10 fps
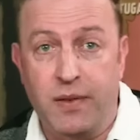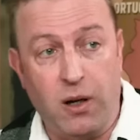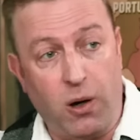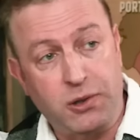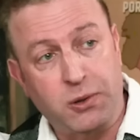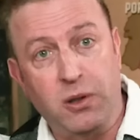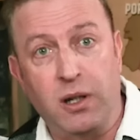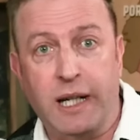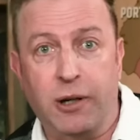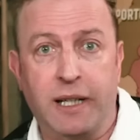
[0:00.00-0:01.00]
the
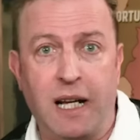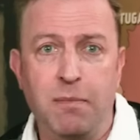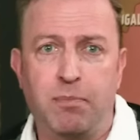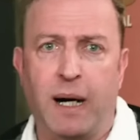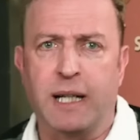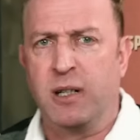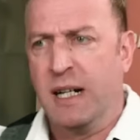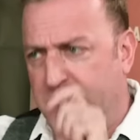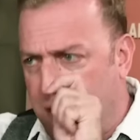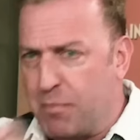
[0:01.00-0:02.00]
Austro-Hungarian Empire
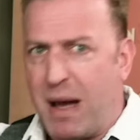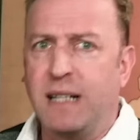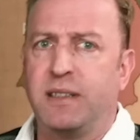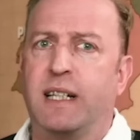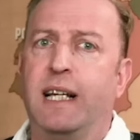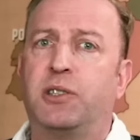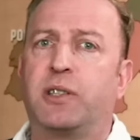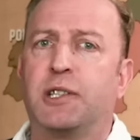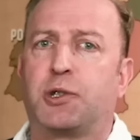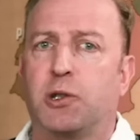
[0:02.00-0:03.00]
demanded he
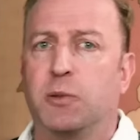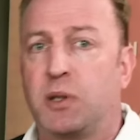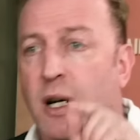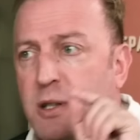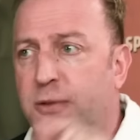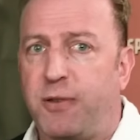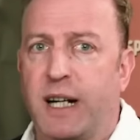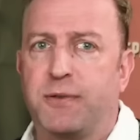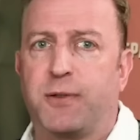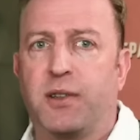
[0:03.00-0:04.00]
send troops to
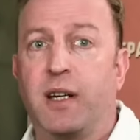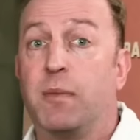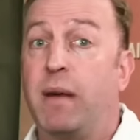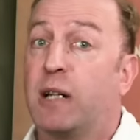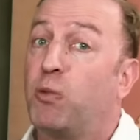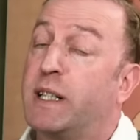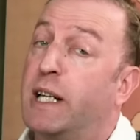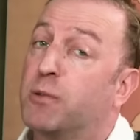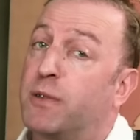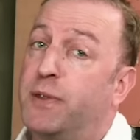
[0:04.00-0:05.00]
fight for them, and when
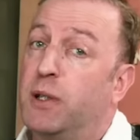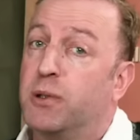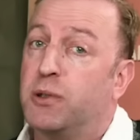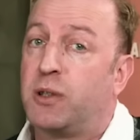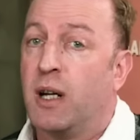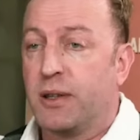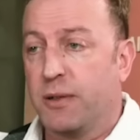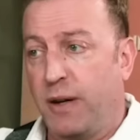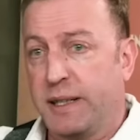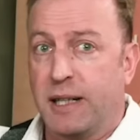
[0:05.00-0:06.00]
he refused, the
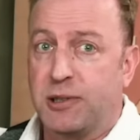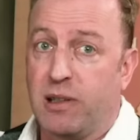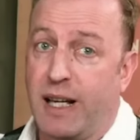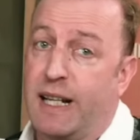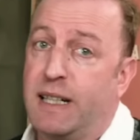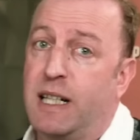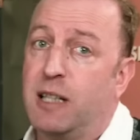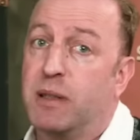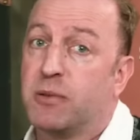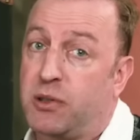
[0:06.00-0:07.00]
financial aid
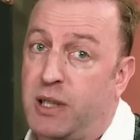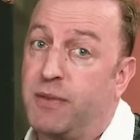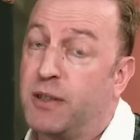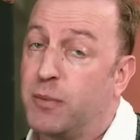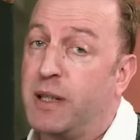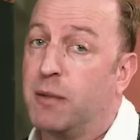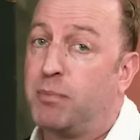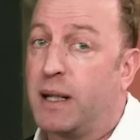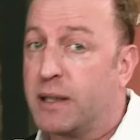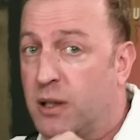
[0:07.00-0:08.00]
he'd been receiving from the
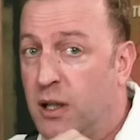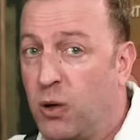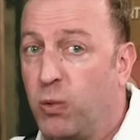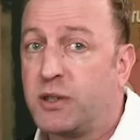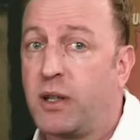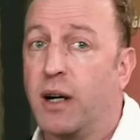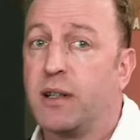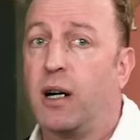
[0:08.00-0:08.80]
empire was cut